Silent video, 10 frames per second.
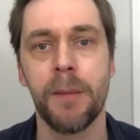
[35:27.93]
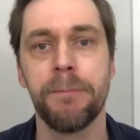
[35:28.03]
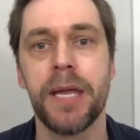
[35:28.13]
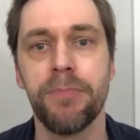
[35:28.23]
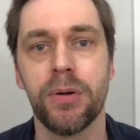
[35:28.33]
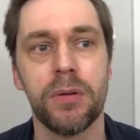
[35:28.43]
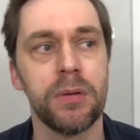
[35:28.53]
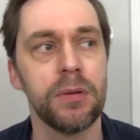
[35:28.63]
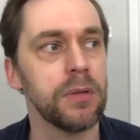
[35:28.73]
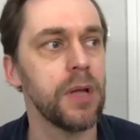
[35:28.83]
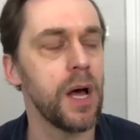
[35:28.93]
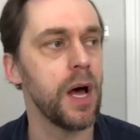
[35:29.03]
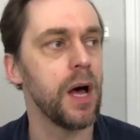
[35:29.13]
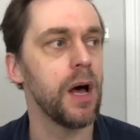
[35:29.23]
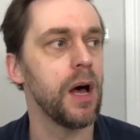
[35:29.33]
people,
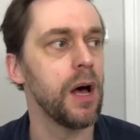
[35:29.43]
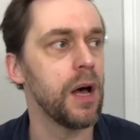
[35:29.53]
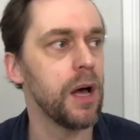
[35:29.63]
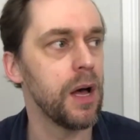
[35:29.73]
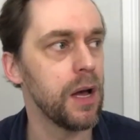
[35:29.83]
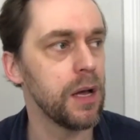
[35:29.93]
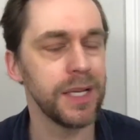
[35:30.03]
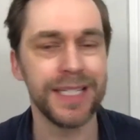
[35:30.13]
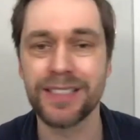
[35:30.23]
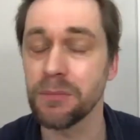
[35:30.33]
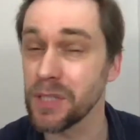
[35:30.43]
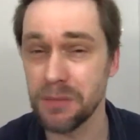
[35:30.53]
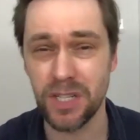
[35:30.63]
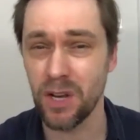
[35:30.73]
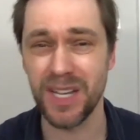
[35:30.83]
it
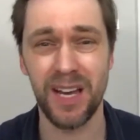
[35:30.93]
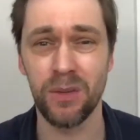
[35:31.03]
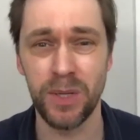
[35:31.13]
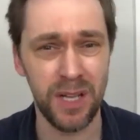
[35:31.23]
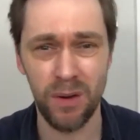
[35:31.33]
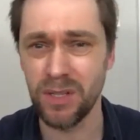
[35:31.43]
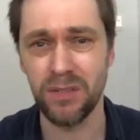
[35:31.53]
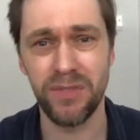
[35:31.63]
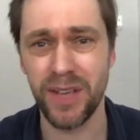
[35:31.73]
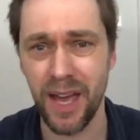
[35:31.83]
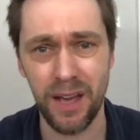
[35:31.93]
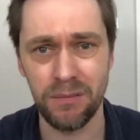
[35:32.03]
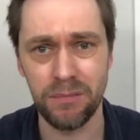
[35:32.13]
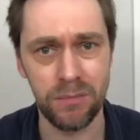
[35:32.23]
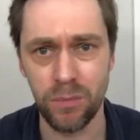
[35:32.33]
sometimes goes out the window and you forget,
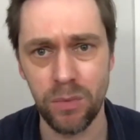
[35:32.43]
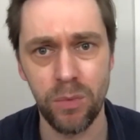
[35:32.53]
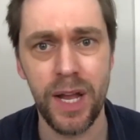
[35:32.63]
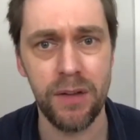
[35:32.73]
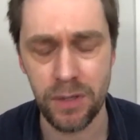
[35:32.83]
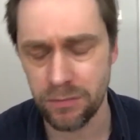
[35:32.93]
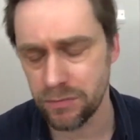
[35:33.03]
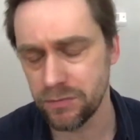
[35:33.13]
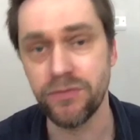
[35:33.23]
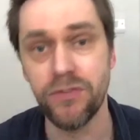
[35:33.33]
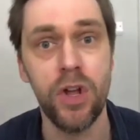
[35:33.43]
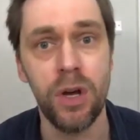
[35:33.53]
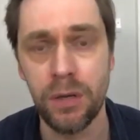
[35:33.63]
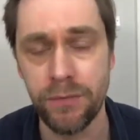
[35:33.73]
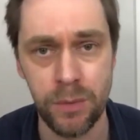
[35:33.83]
whatever,
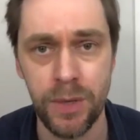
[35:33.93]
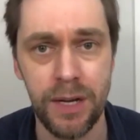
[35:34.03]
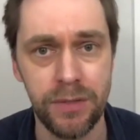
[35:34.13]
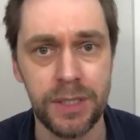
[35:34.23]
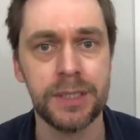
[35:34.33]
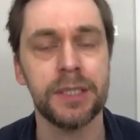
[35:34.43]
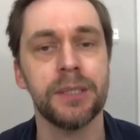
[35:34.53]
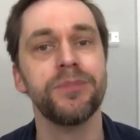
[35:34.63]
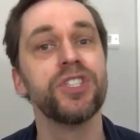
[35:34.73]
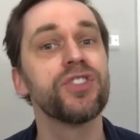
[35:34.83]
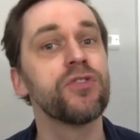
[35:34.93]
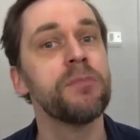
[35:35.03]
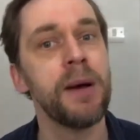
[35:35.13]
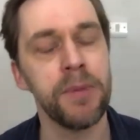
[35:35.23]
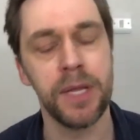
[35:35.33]
nerves or whatever. Just
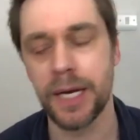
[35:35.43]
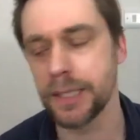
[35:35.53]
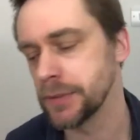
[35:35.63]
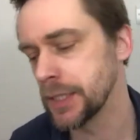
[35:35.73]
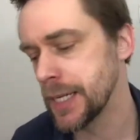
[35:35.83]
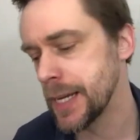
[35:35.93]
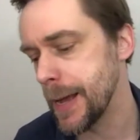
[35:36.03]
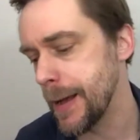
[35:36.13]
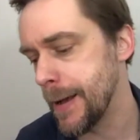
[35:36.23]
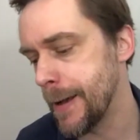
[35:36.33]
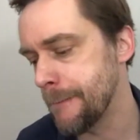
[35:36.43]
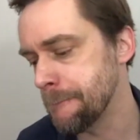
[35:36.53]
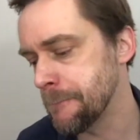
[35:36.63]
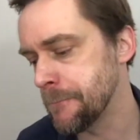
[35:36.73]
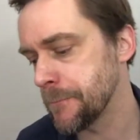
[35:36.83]
remember
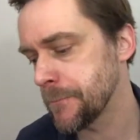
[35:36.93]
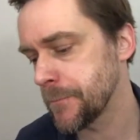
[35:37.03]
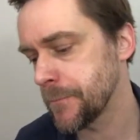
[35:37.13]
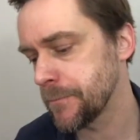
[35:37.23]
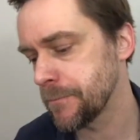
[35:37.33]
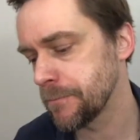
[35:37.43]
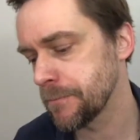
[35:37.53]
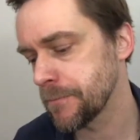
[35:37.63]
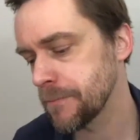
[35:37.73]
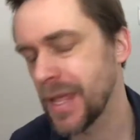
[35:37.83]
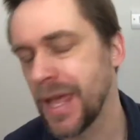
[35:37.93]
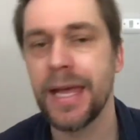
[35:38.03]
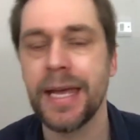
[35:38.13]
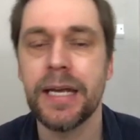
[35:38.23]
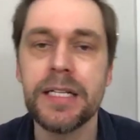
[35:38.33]
that.
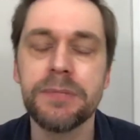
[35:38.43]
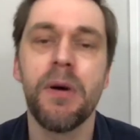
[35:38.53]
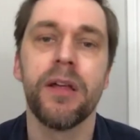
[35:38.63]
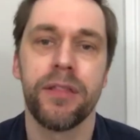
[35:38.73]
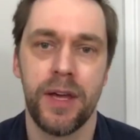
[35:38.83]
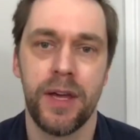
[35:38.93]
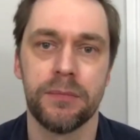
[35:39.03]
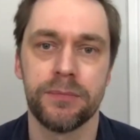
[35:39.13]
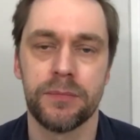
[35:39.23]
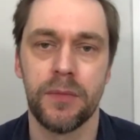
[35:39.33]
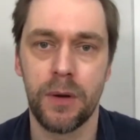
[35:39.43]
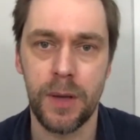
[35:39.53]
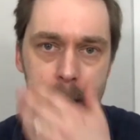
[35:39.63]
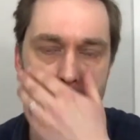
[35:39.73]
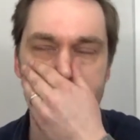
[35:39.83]
Here's my thing,
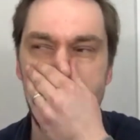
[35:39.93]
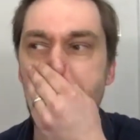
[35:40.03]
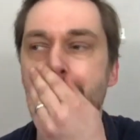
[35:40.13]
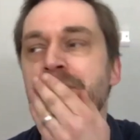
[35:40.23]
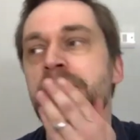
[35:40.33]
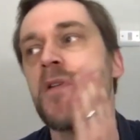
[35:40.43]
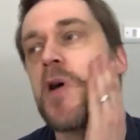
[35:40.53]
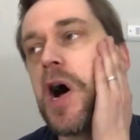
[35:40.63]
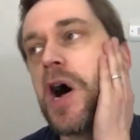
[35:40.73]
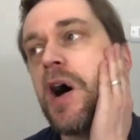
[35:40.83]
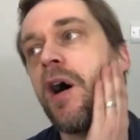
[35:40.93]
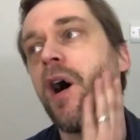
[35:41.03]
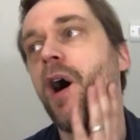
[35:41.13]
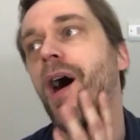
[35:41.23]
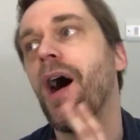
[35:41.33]
okay? I
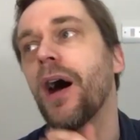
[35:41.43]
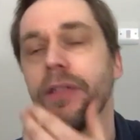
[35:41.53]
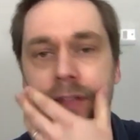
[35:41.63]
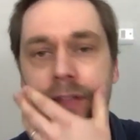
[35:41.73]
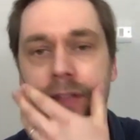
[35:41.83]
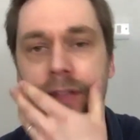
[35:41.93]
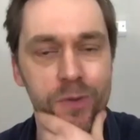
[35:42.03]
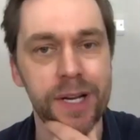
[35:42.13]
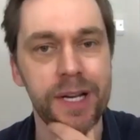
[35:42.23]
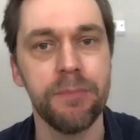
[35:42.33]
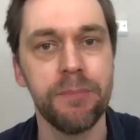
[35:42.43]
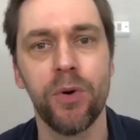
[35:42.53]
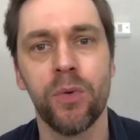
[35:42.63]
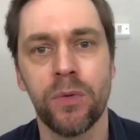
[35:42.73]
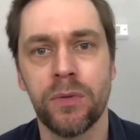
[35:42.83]
think it's really
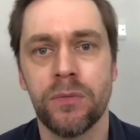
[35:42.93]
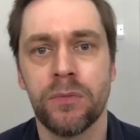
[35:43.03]
important